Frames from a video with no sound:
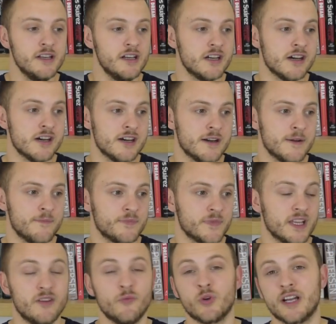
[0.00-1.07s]

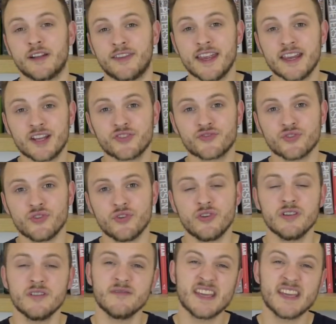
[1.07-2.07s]
Would I take a draw?